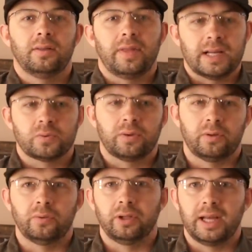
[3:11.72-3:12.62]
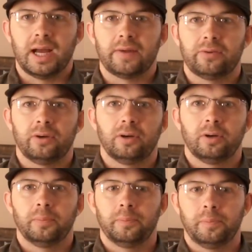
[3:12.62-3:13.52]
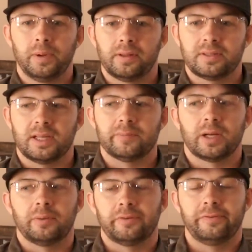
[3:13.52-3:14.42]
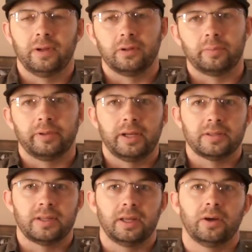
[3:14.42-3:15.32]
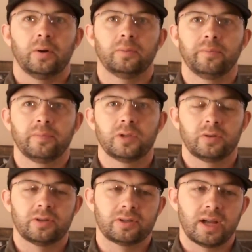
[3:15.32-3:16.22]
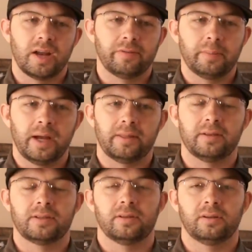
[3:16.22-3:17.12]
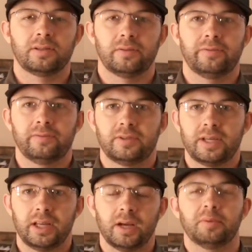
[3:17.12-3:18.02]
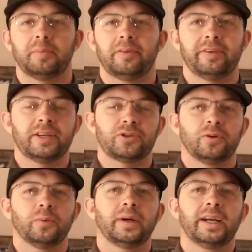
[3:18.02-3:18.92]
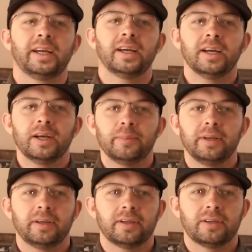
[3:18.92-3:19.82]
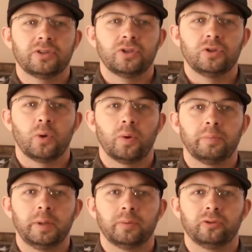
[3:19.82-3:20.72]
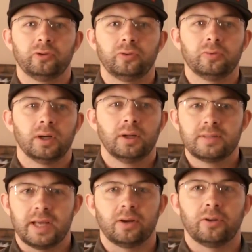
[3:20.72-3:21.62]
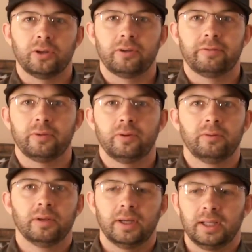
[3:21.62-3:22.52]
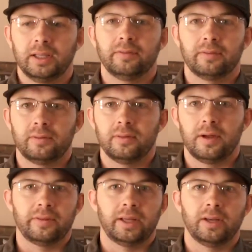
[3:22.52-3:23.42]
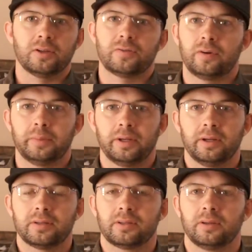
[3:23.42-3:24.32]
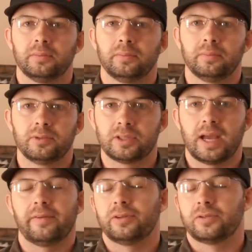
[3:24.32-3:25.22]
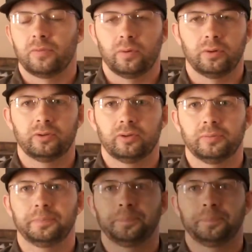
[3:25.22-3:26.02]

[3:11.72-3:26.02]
that's what they're really after, but at the same time, they're filling their plate as they go. So there's kind of a method to setting up a buffet a certain way, because you don't want people to take all the good food and leave everything else for everybody else to come scavenge for. So.